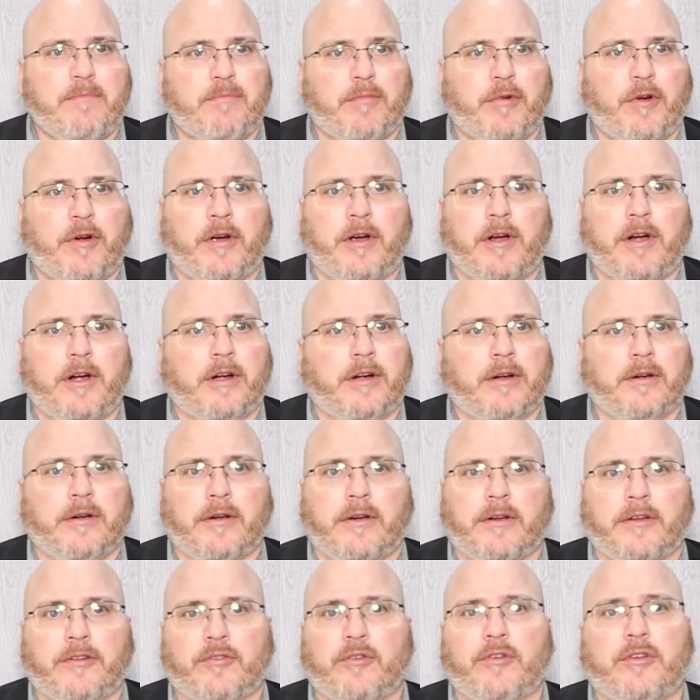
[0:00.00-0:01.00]
bar,
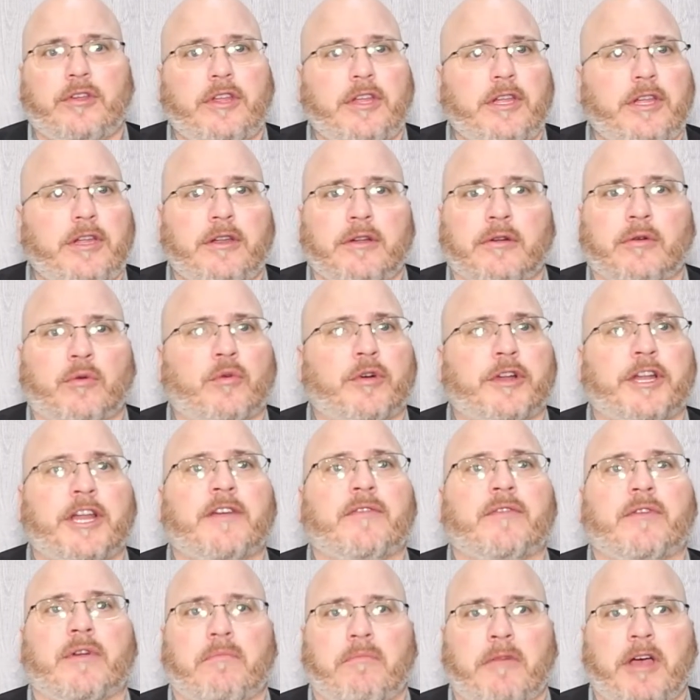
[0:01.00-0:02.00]
or a cookie, or
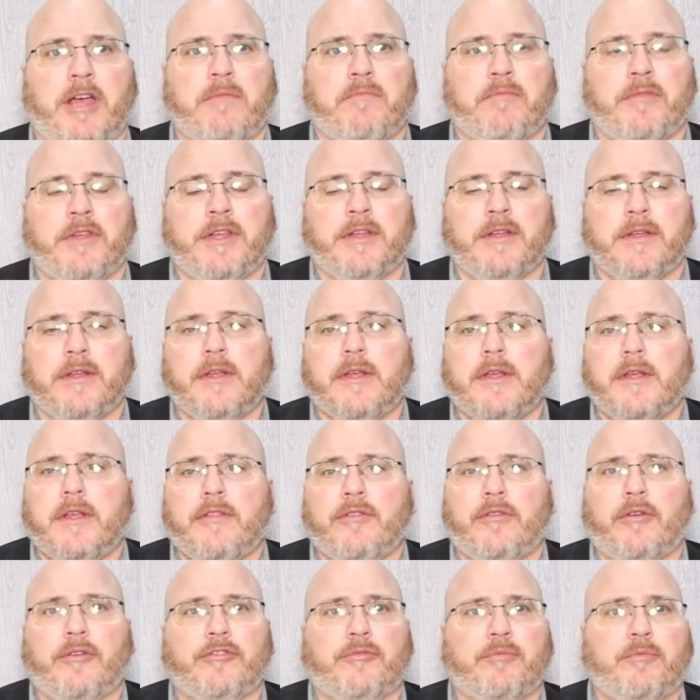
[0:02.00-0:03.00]
whatever it might be.
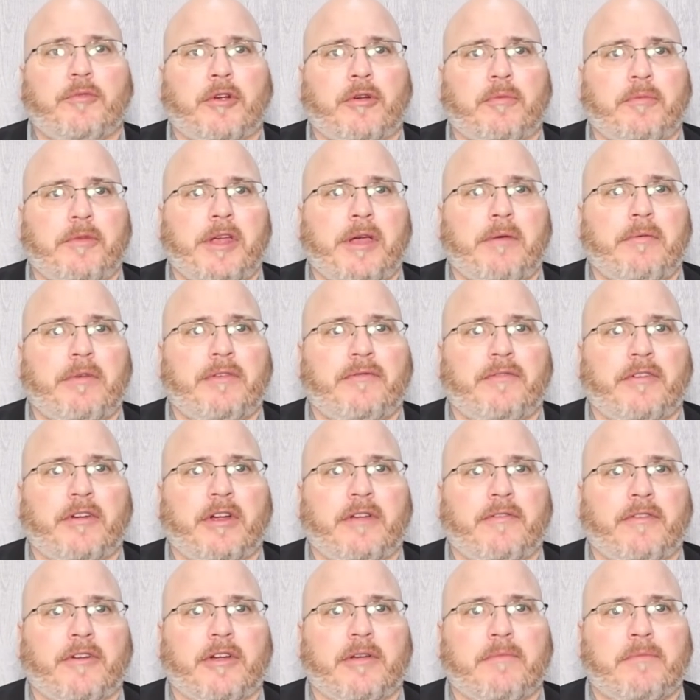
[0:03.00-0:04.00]
Those are becoming
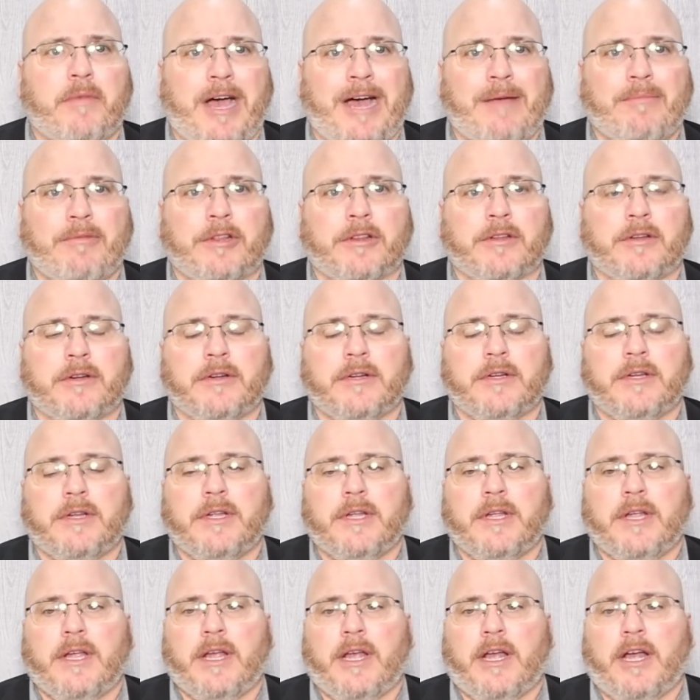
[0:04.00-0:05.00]
very, very popular.
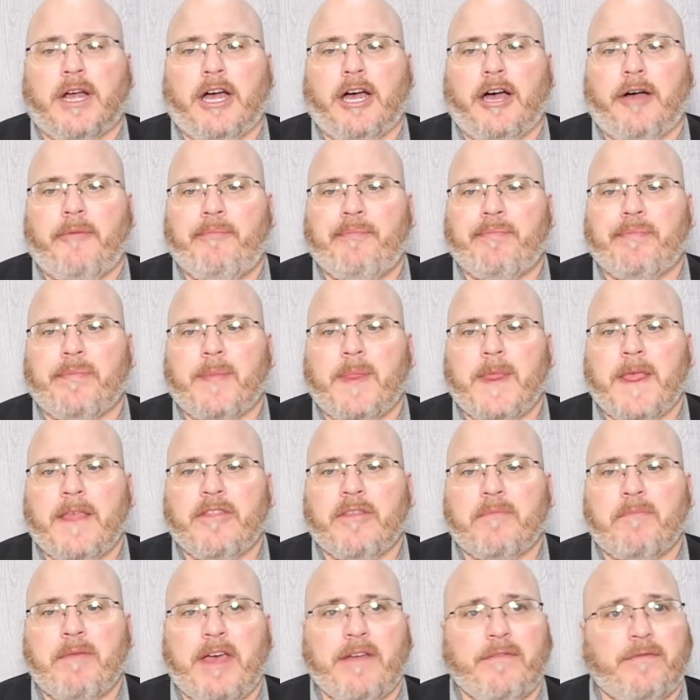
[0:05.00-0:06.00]
In
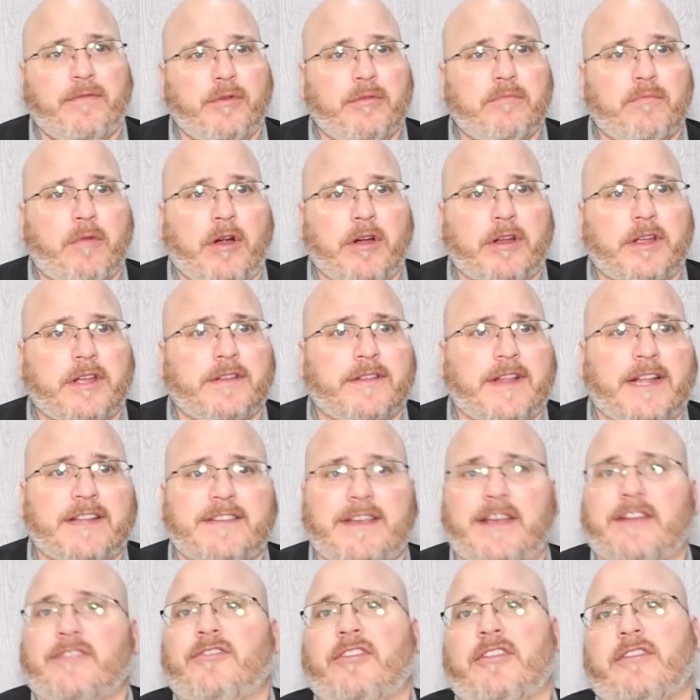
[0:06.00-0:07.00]
the pet food market, that's
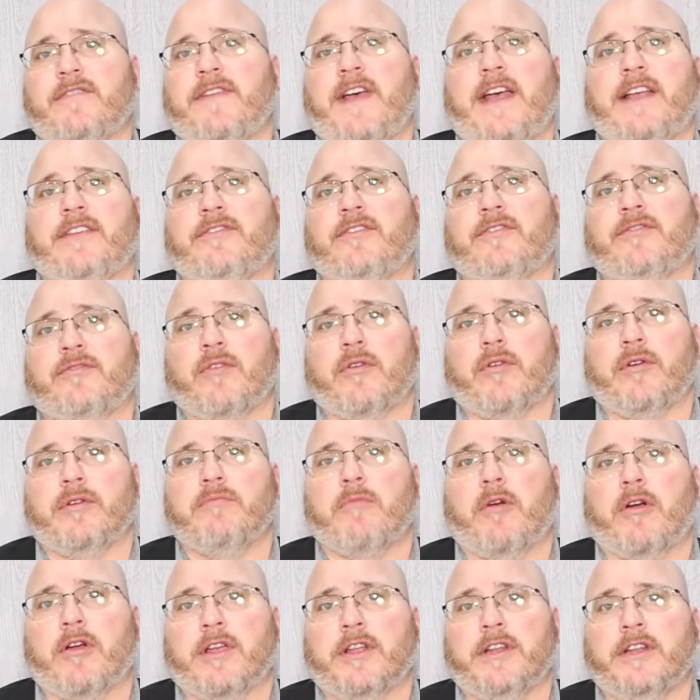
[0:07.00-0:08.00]
actually the fastest-growing
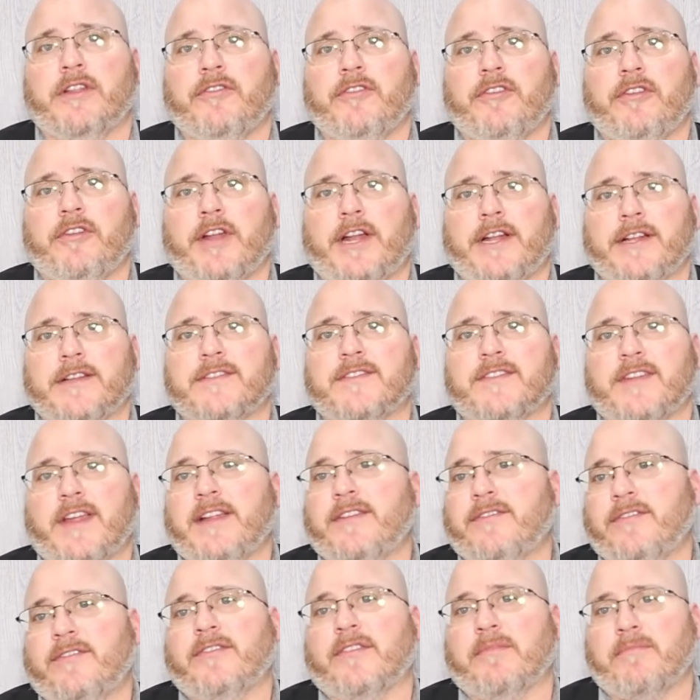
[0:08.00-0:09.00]
market in the United
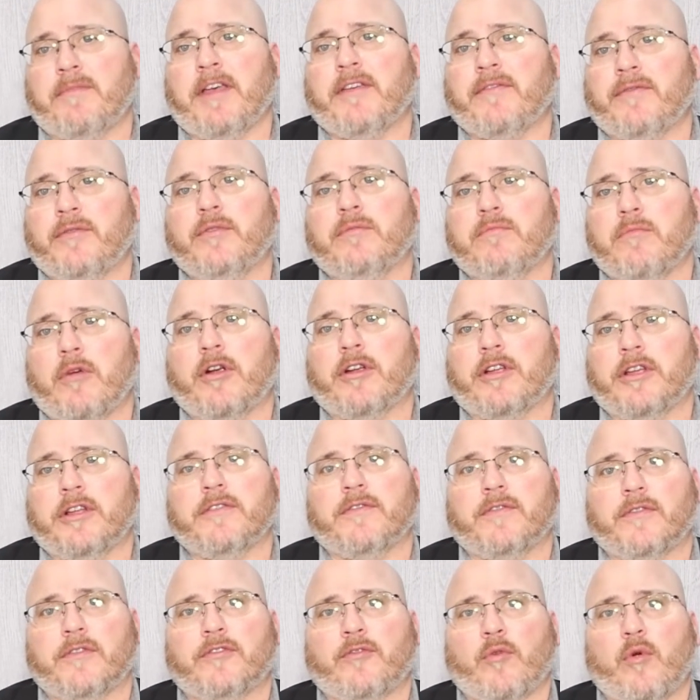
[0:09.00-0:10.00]
States, is the pet food
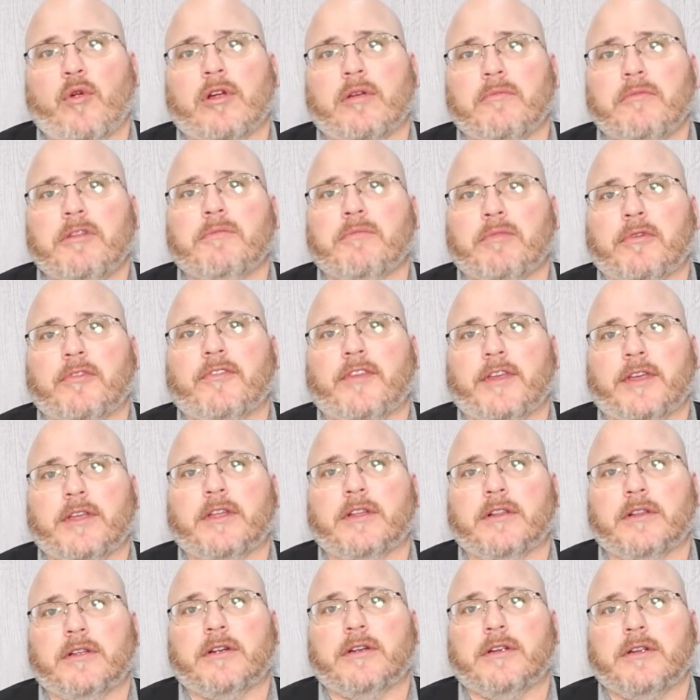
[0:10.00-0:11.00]
market for sorghum in
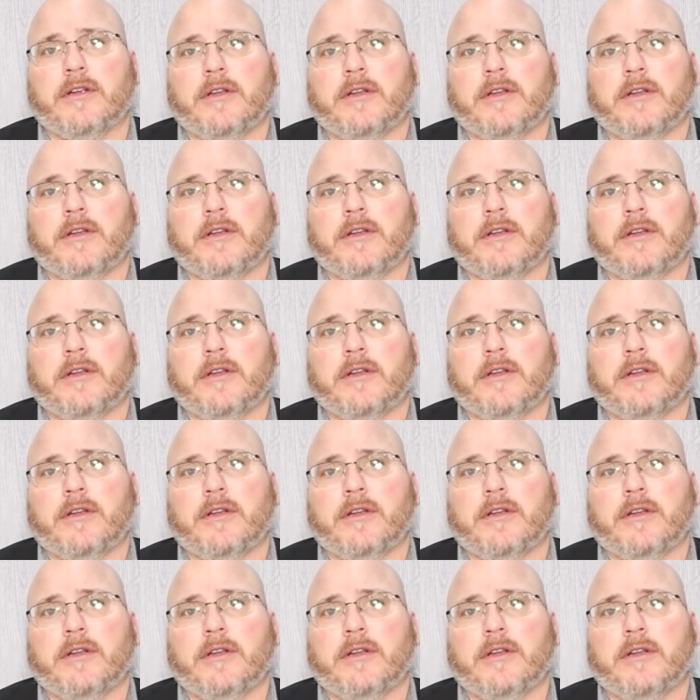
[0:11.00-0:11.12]
particular.